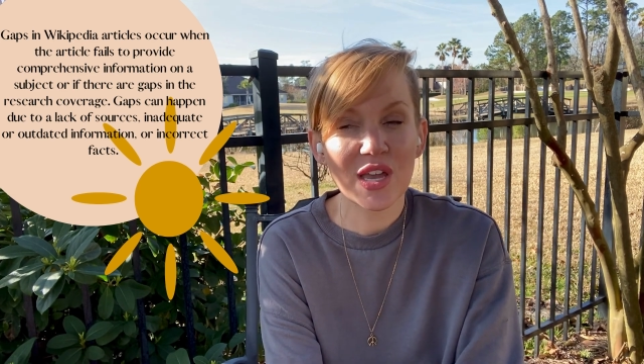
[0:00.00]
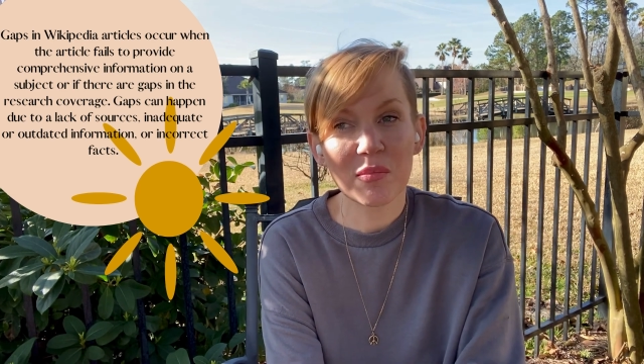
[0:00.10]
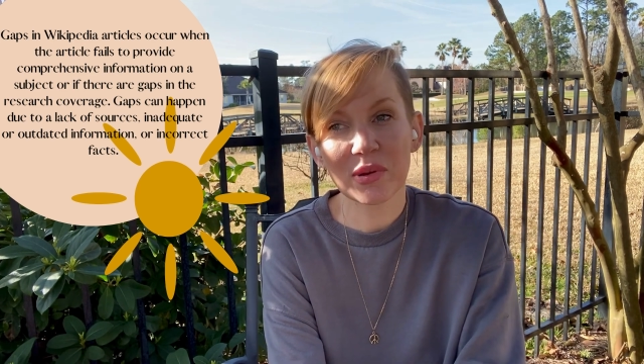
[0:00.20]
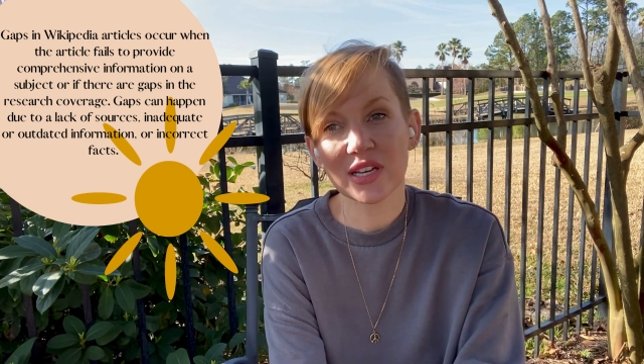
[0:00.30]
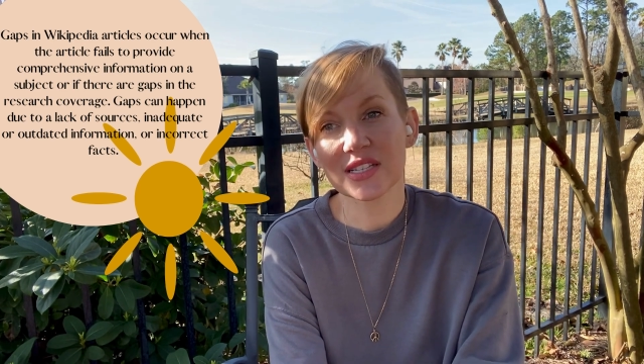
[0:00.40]

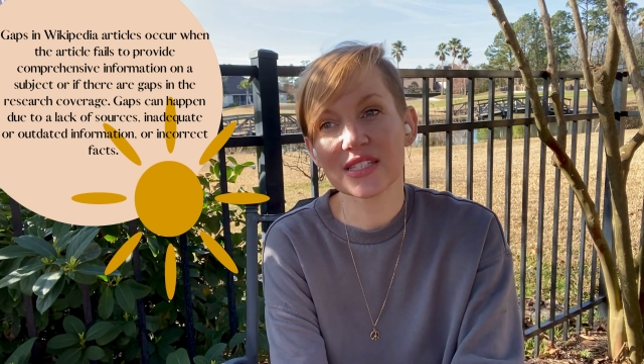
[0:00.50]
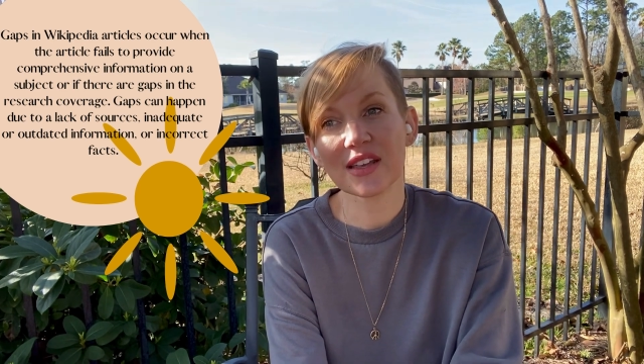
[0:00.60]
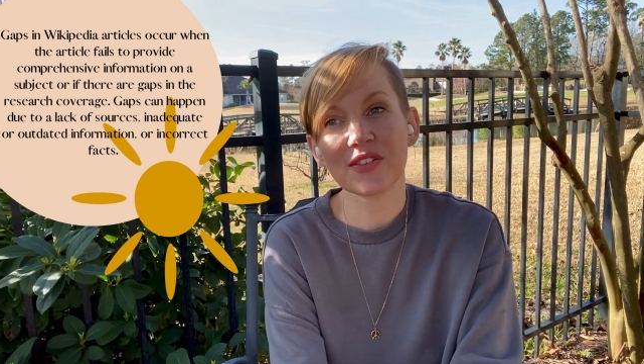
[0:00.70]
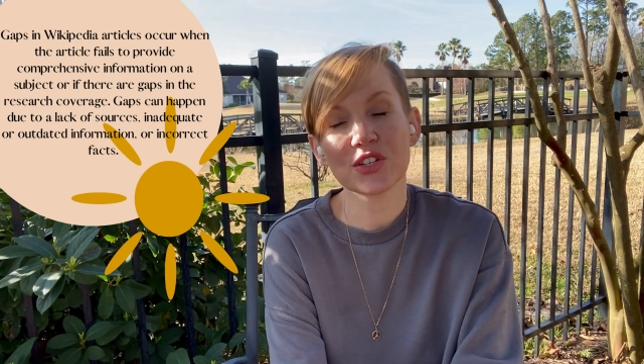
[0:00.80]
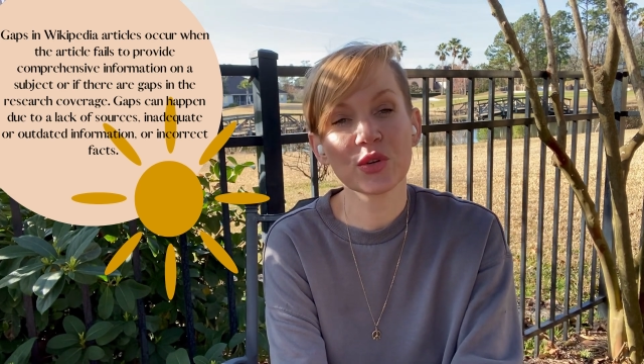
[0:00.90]
because
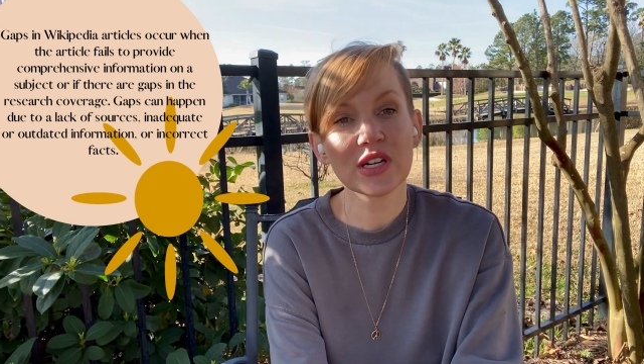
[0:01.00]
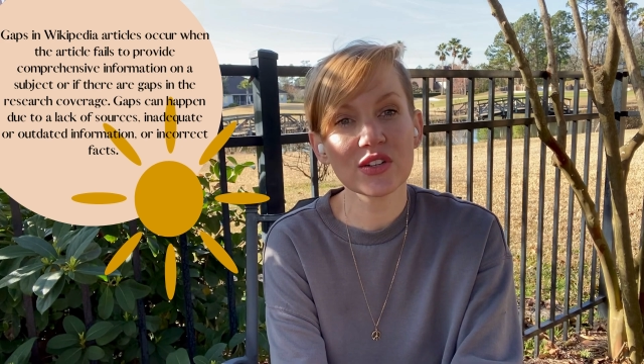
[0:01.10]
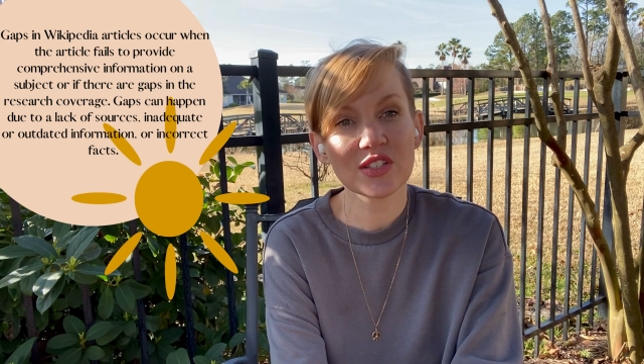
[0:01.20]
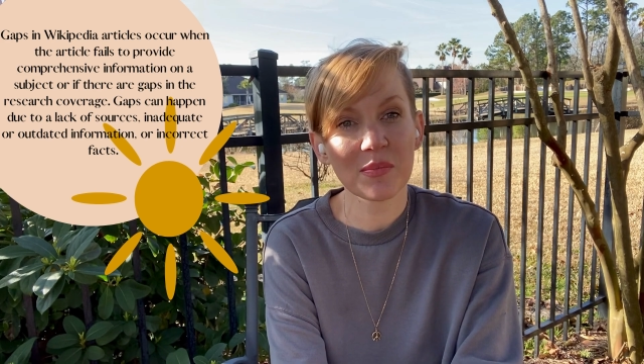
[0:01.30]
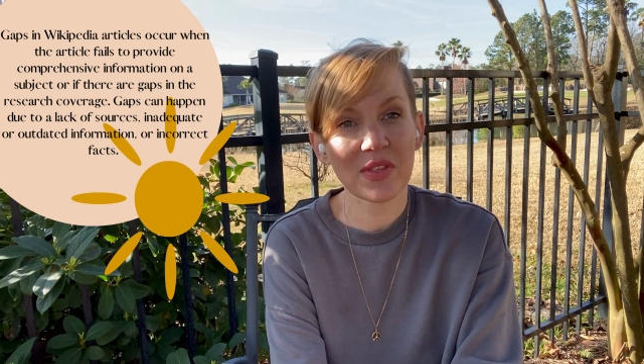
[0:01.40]
if it triggers
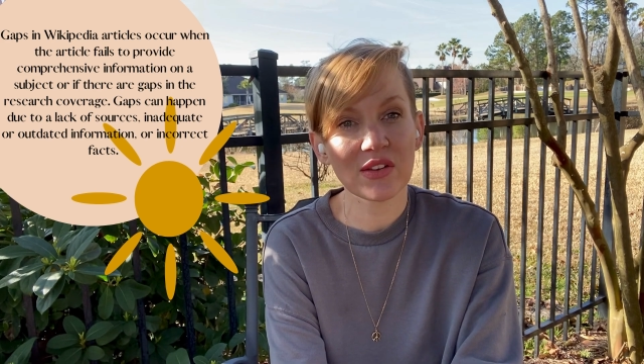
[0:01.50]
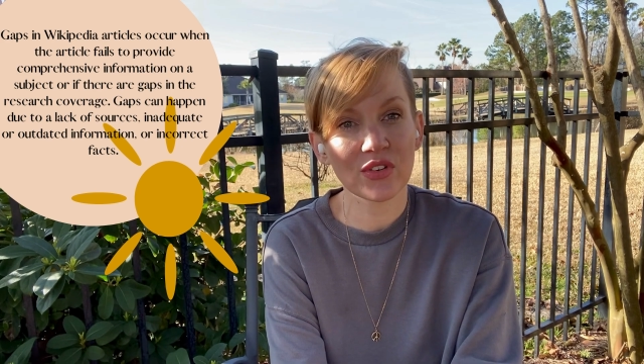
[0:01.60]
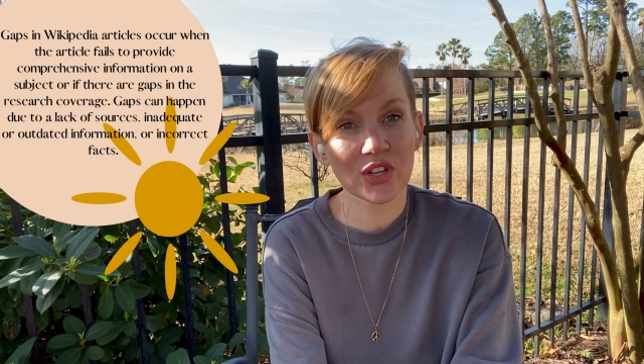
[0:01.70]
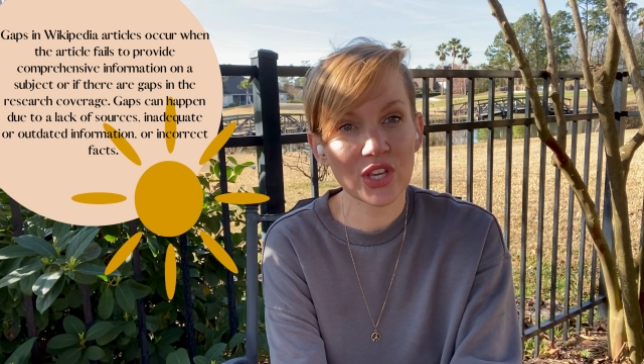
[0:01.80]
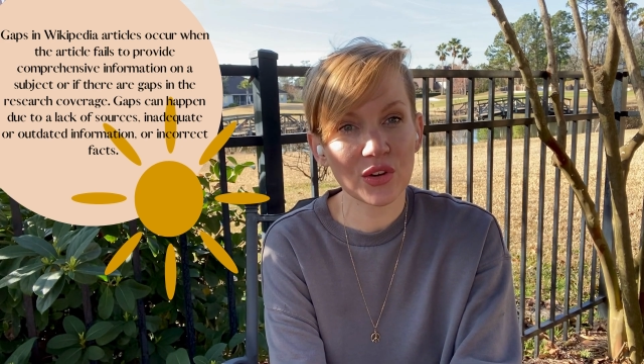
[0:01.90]
something for
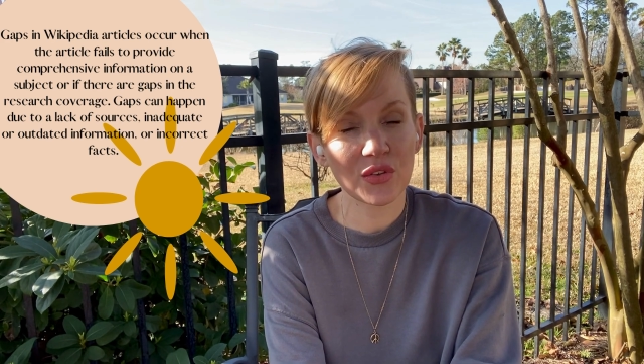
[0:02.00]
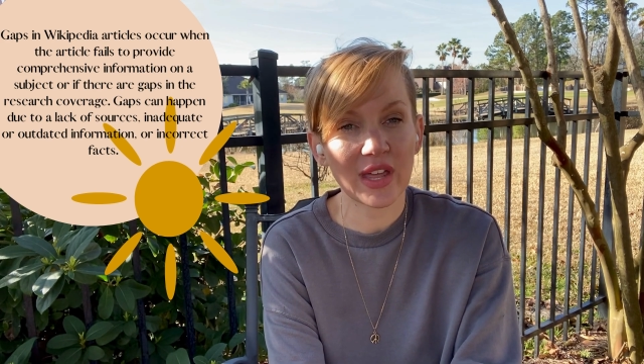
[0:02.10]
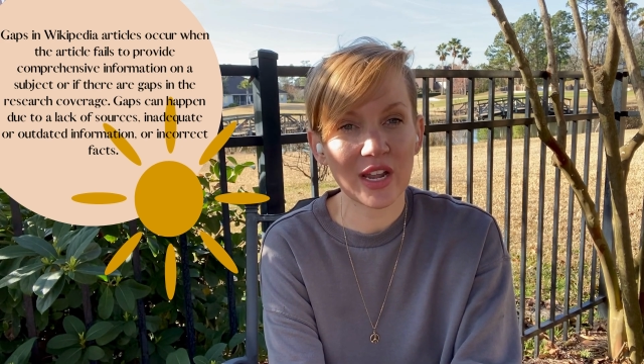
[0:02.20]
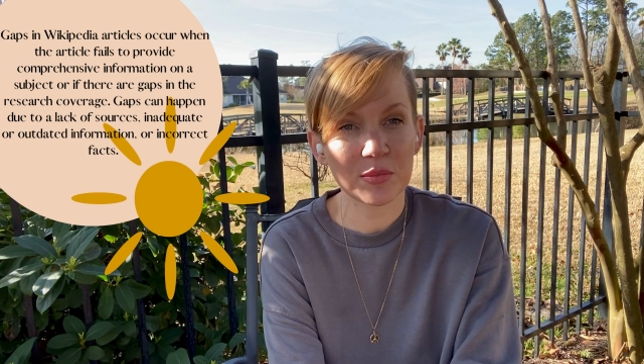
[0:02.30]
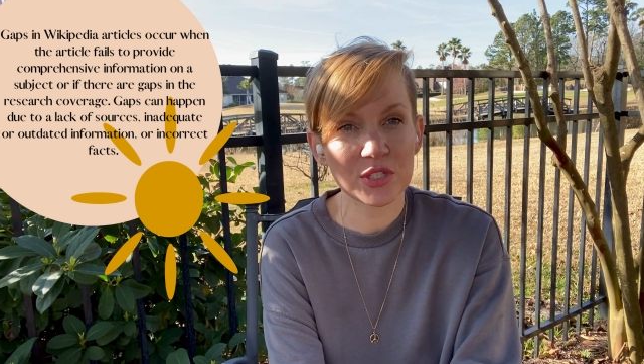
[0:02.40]
you that
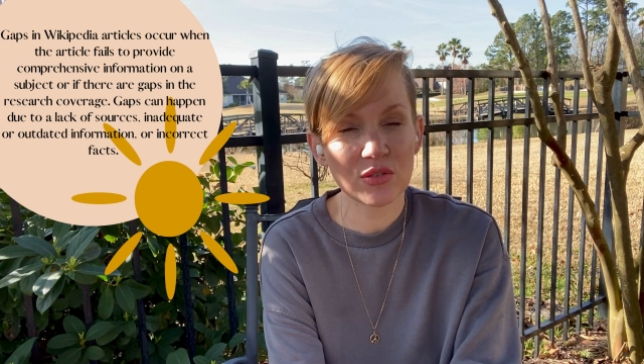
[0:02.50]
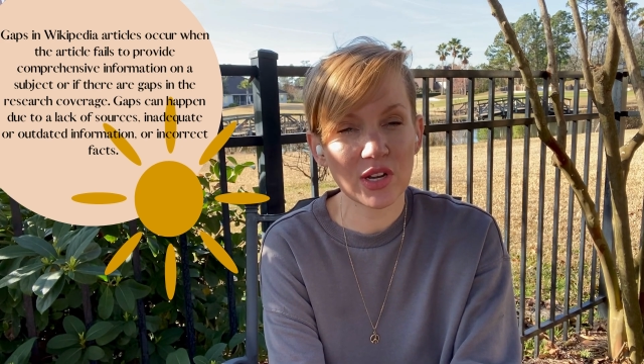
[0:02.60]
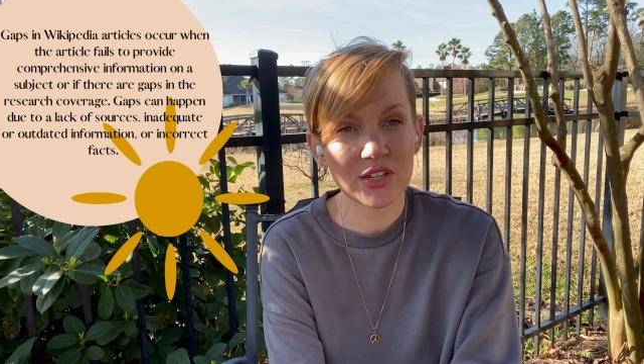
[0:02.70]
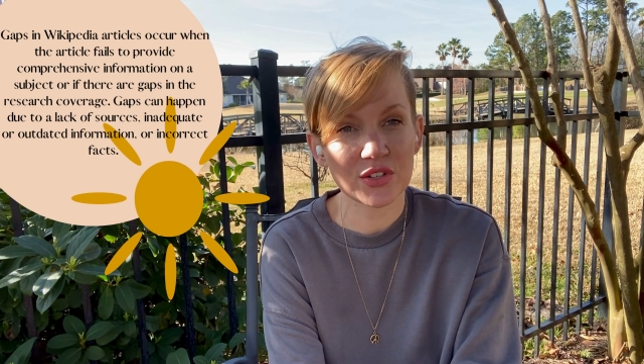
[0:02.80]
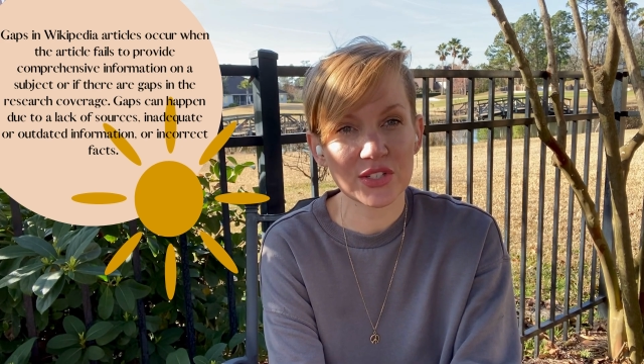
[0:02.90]
helps you to
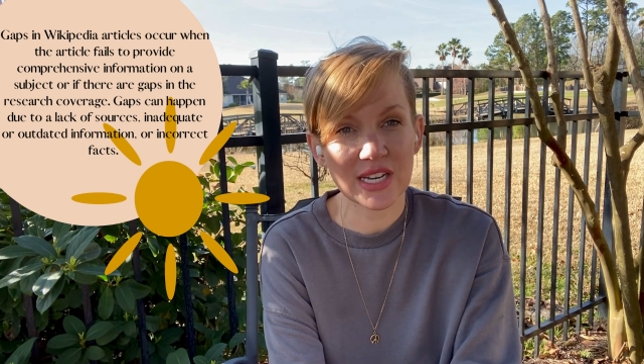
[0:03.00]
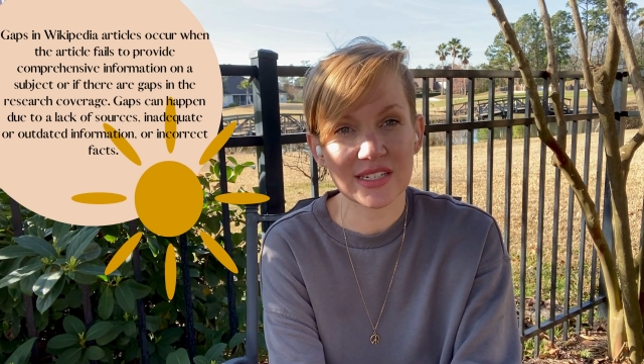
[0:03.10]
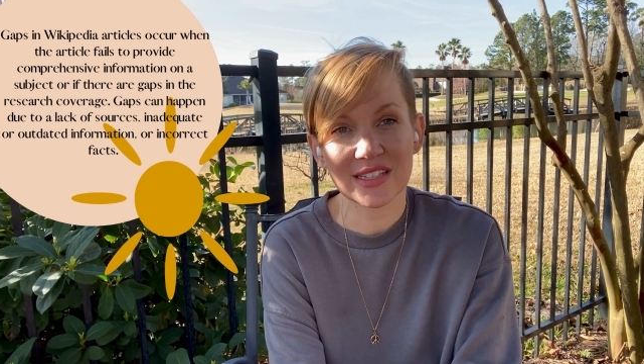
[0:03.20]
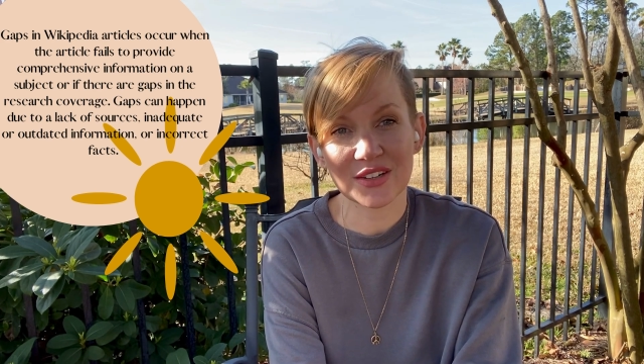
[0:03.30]
understand it,